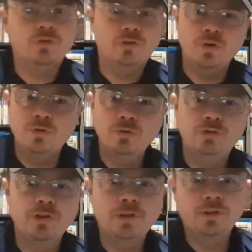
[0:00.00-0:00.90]
is
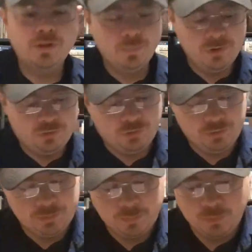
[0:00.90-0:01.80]
Goku-san
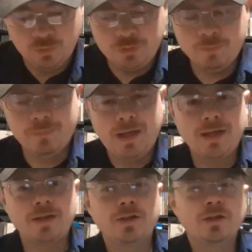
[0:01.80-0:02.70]
DBZ, and welcome
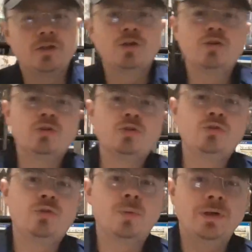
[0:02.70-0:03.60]
back
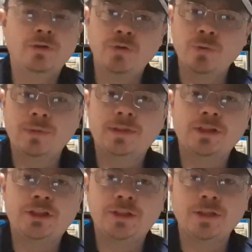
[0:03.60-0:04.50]
to a new
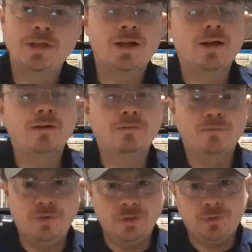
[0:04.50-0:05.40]
edition of
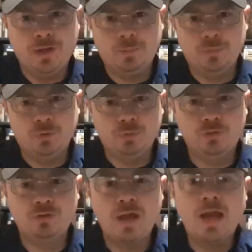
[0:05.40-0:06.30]
Video Game
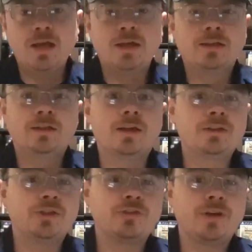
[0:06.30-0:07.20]
News. Now,
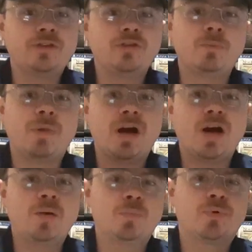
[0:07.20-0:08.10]
just a heads up,
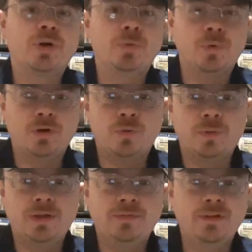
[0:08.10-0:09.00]
I'm
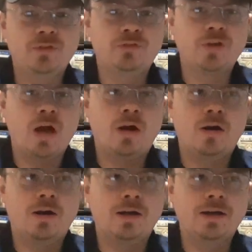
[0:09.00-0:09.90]
pre-recording this
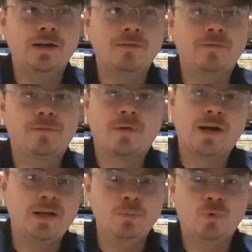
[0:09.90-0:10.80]
on
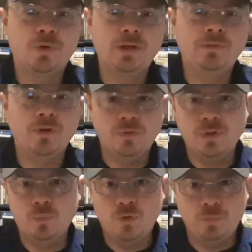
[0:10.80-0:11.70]
Friday morning, though
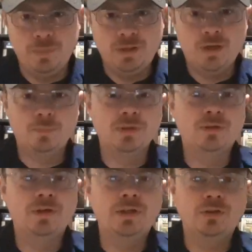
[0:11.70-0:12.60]
it won't be
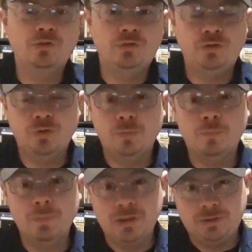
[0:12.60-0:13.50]
uploaded until
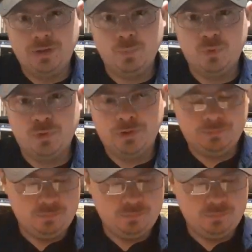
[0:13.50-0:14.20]
Monday morning.